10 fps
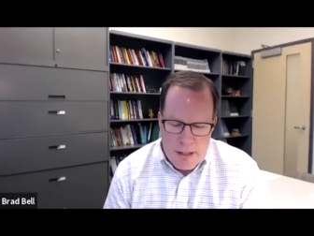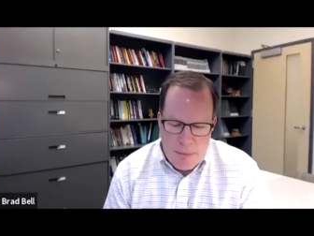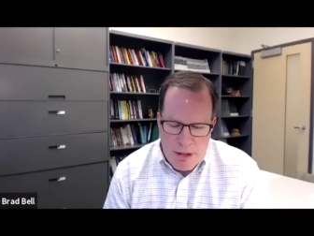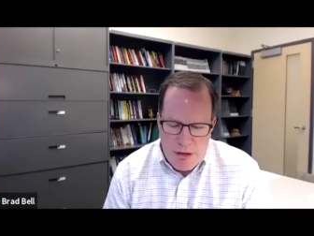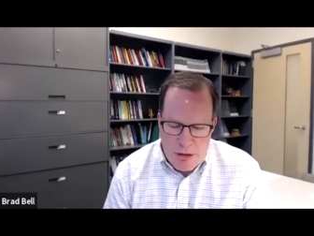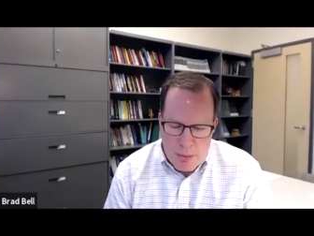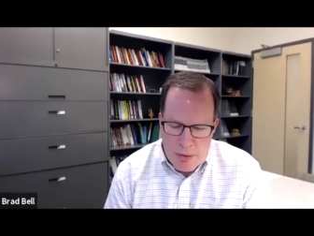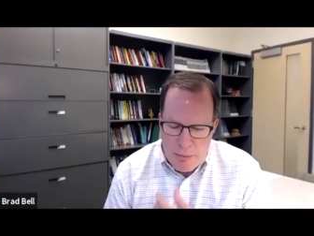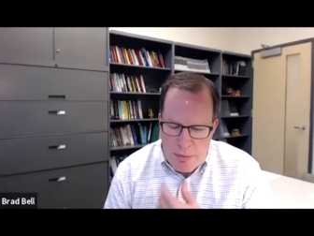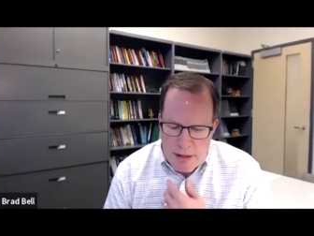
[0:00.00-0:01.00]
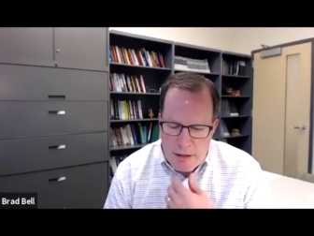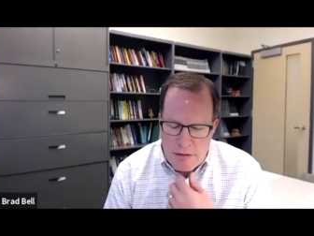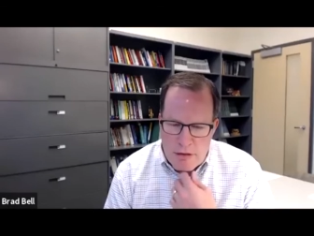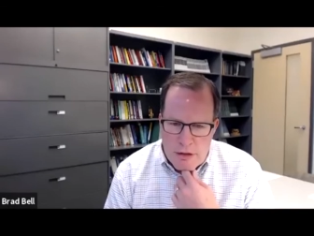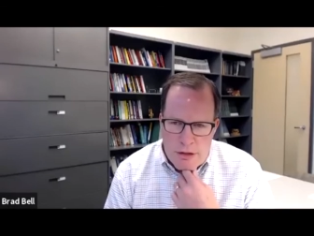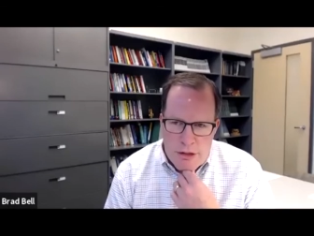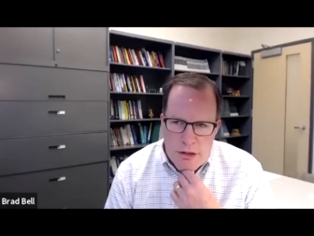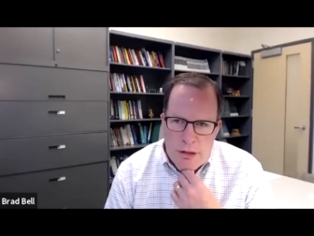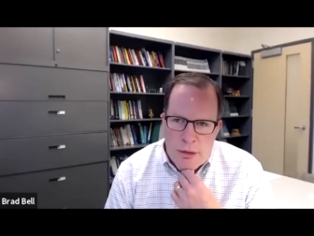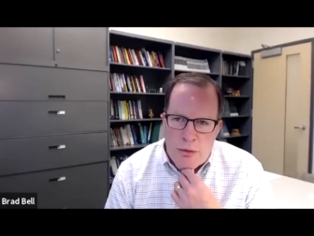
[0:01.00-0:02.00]
i mean to your point beth i saw in your
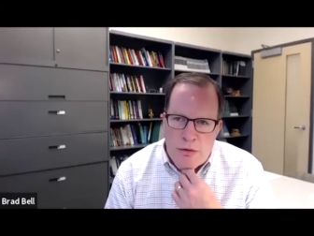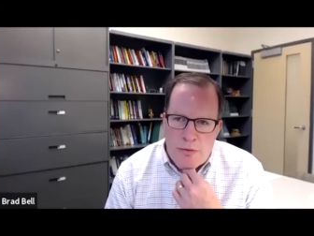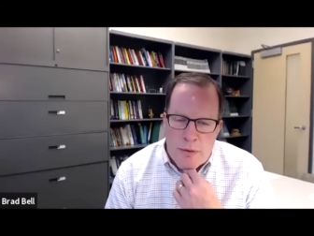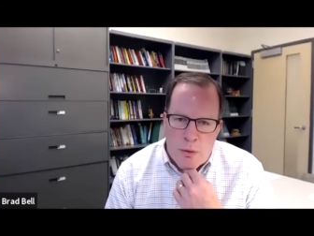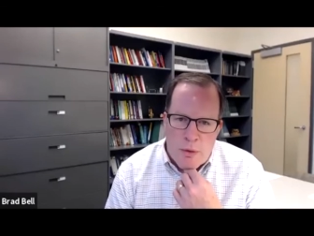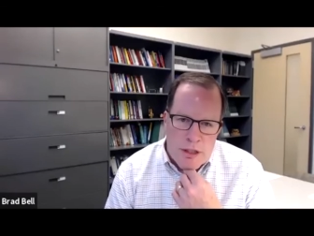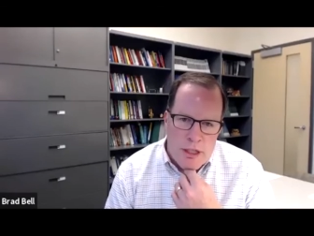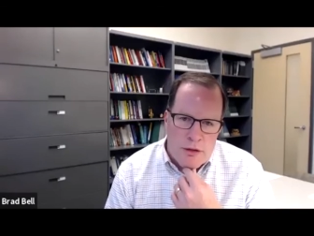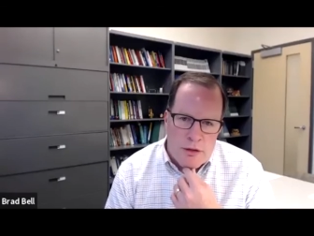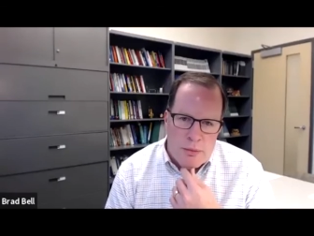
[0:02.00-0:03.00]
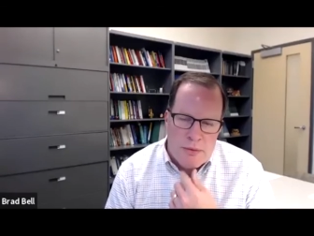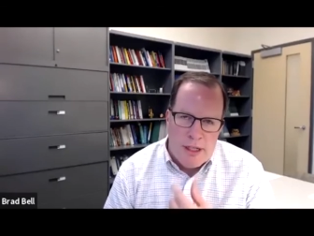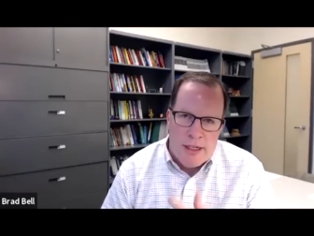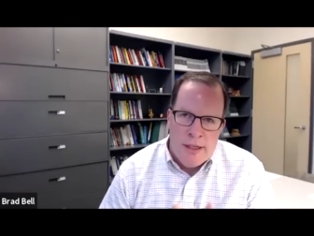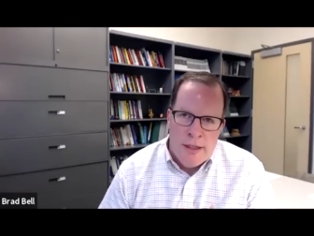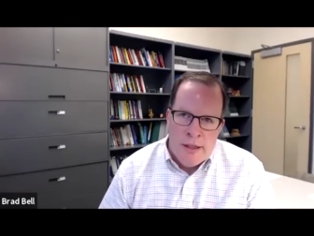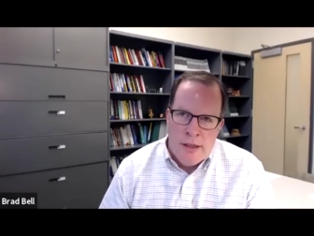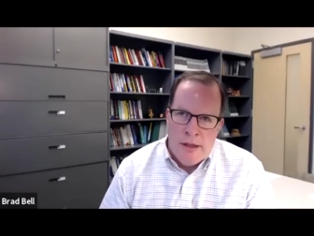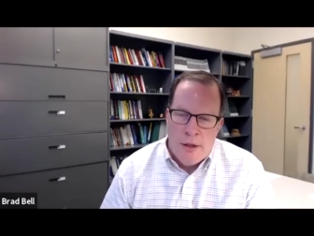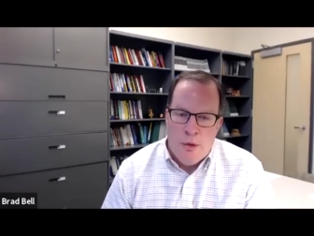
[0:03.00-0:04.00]
notes from the working group that
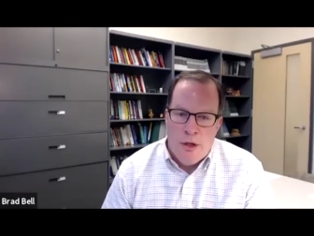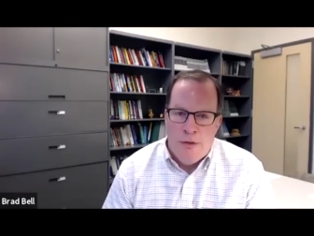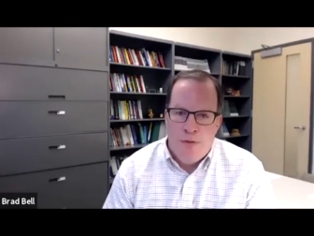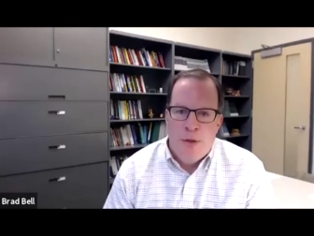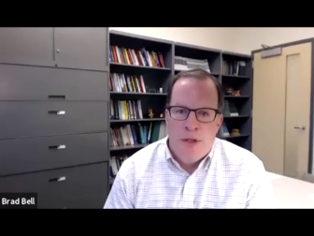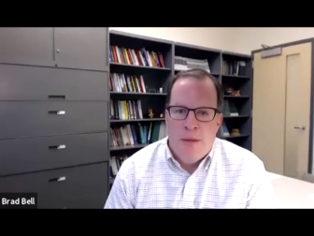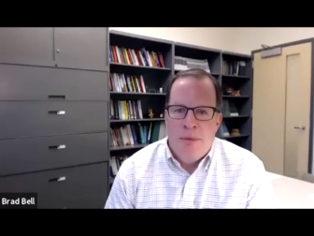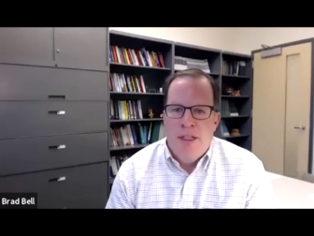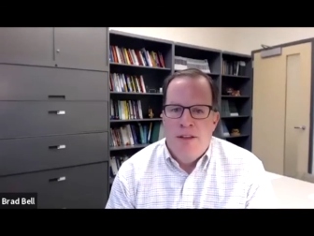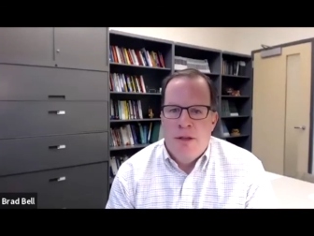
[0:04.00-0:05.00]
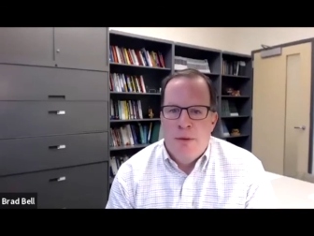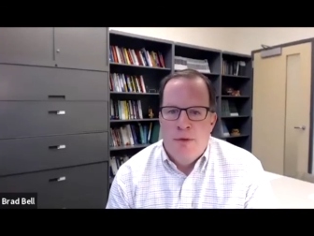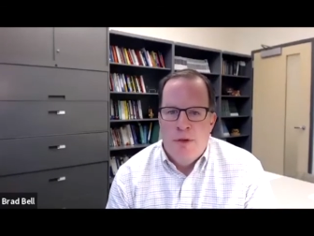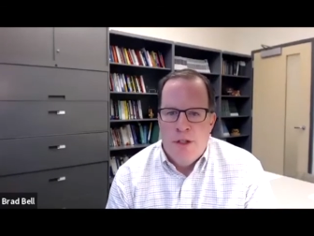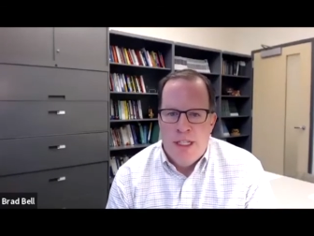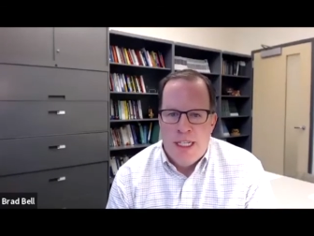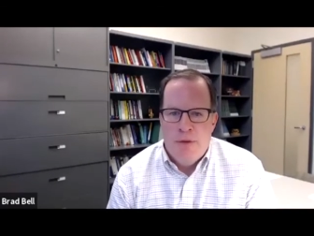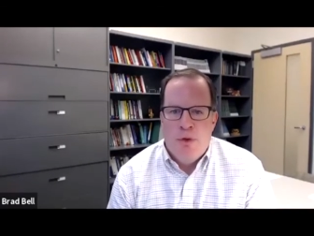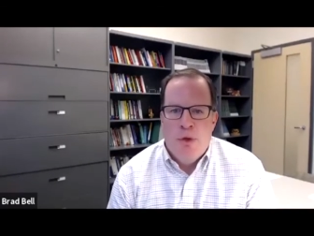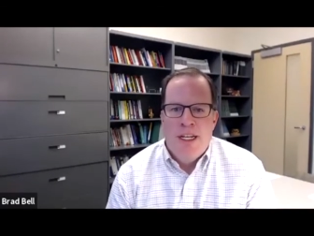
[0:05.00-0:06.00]
there were a few companies that were really kind
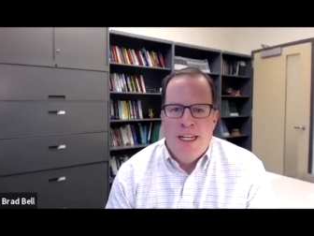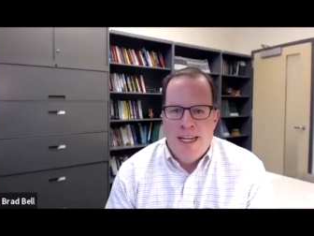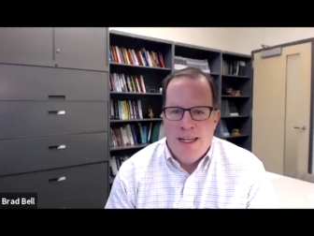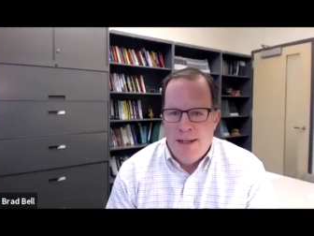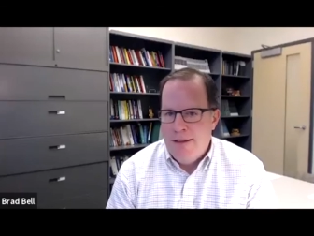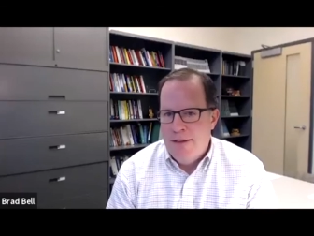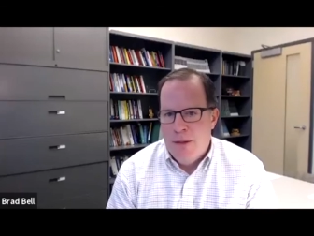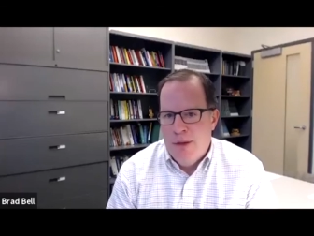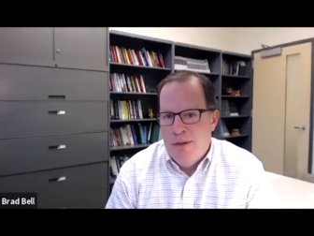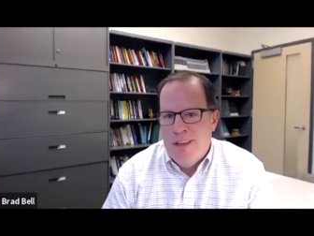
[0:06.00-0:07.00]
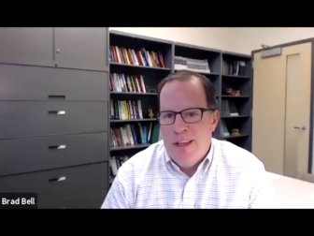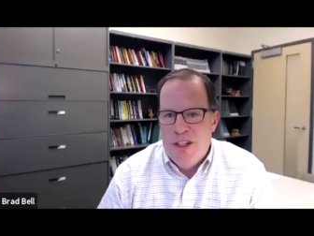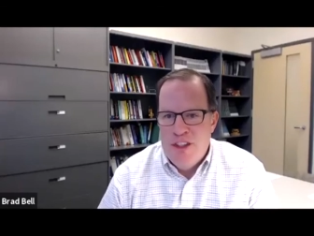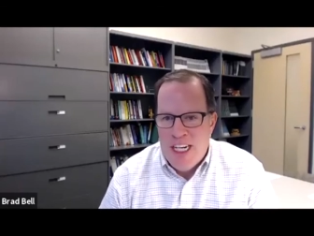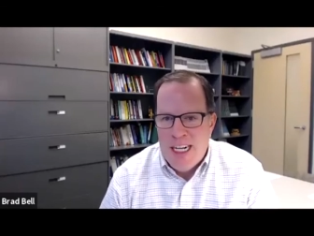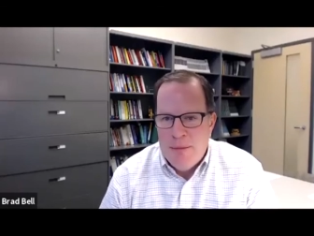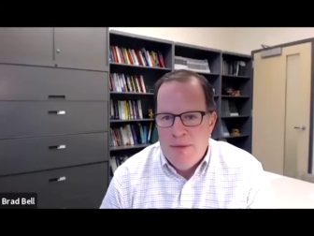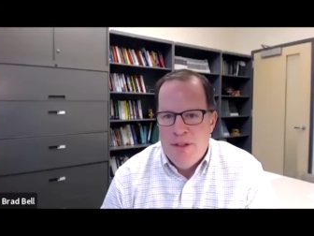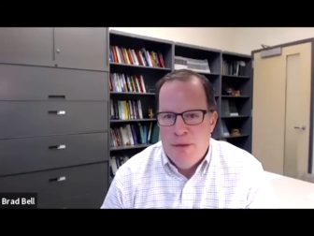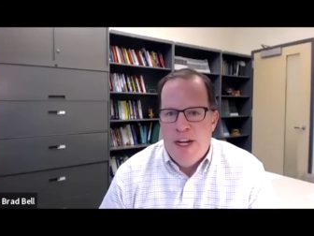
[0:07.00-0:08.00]
of looking at almost every job
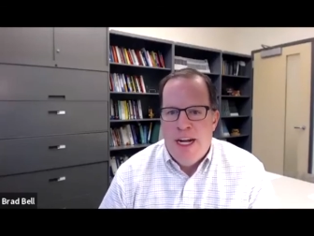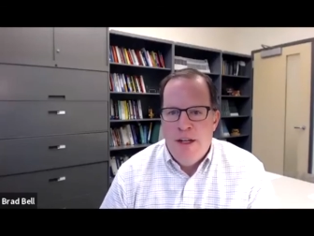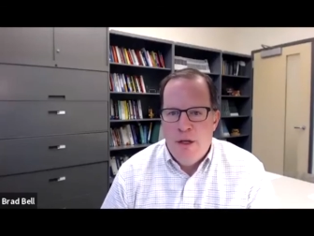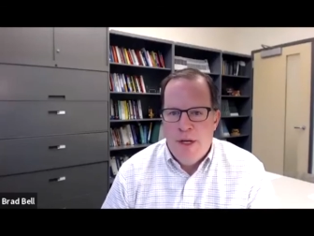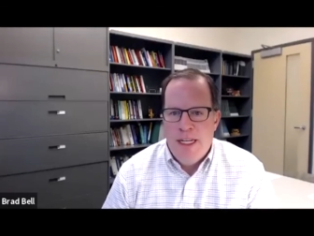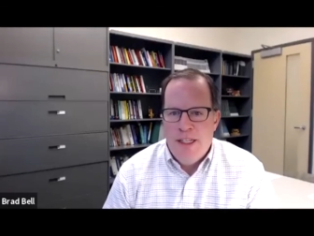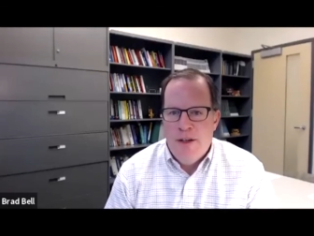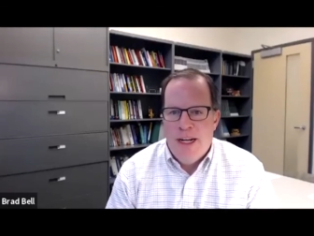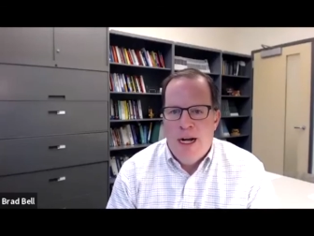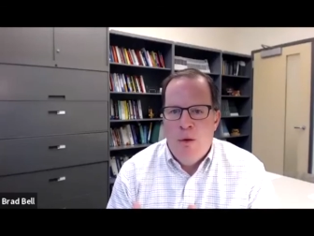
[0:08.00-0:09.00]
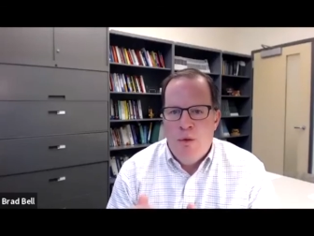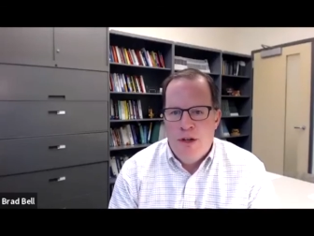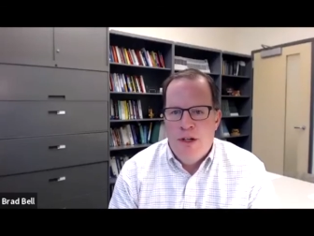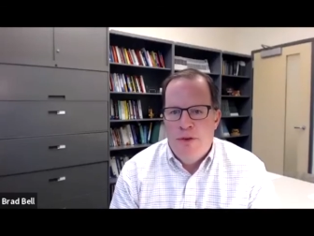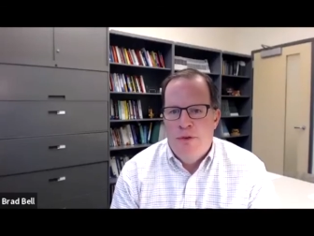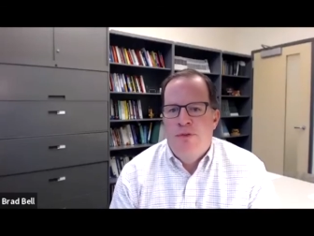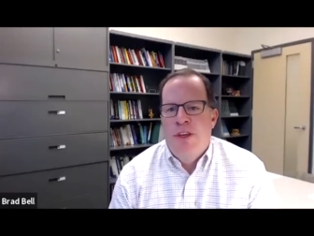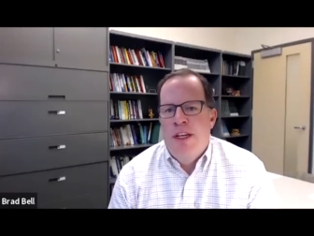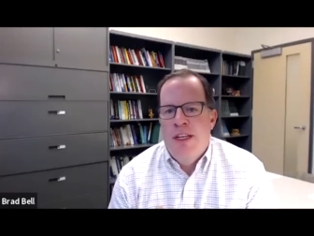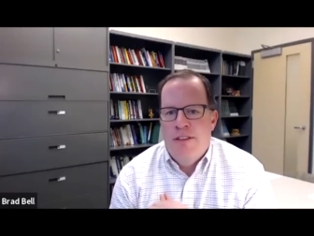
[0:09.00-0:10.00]
to evaluate, you know, how good of a
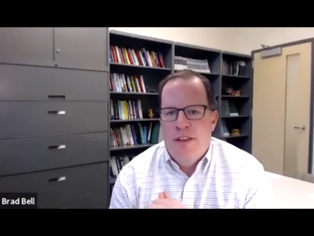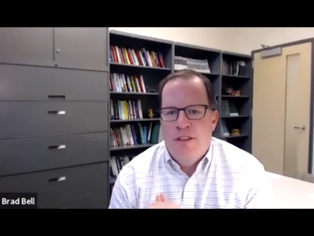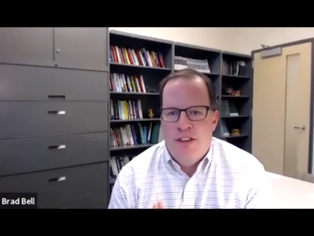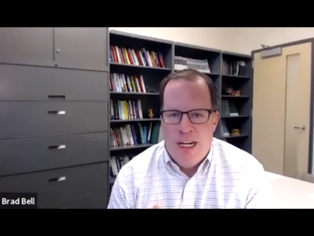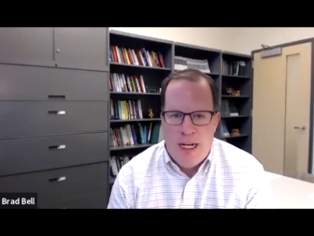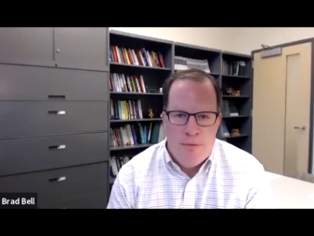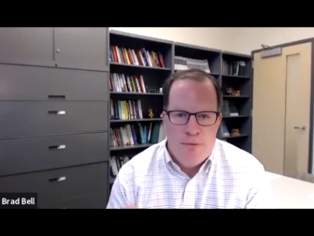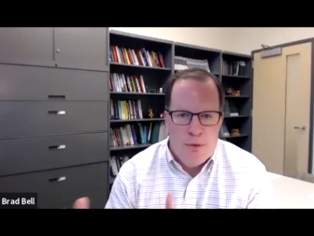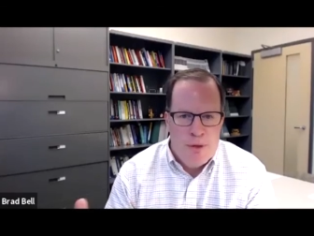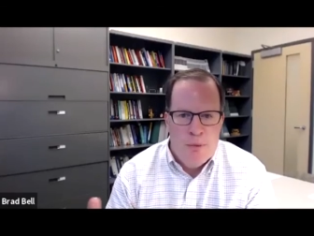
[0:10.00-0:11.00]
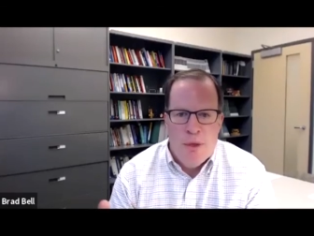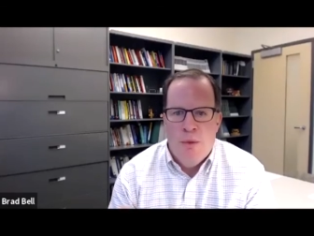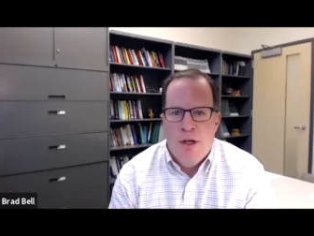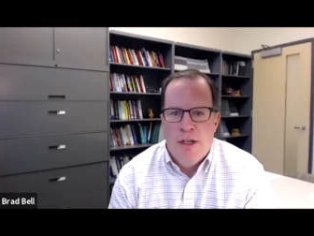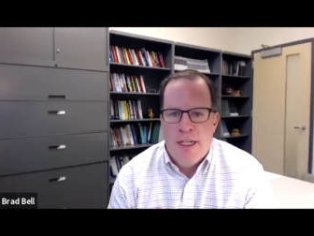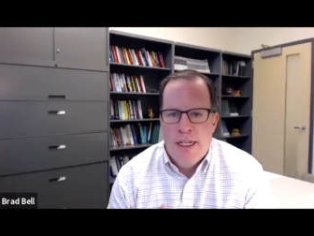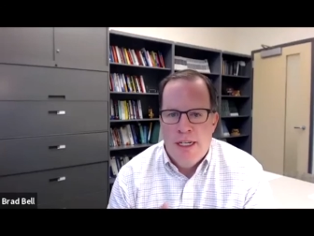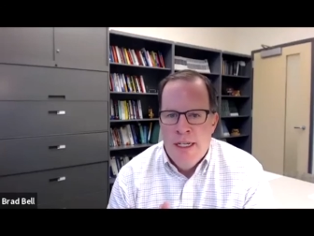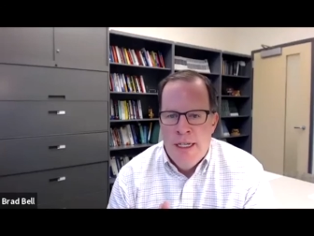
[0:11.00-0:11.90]
fit is this job for remote work? And,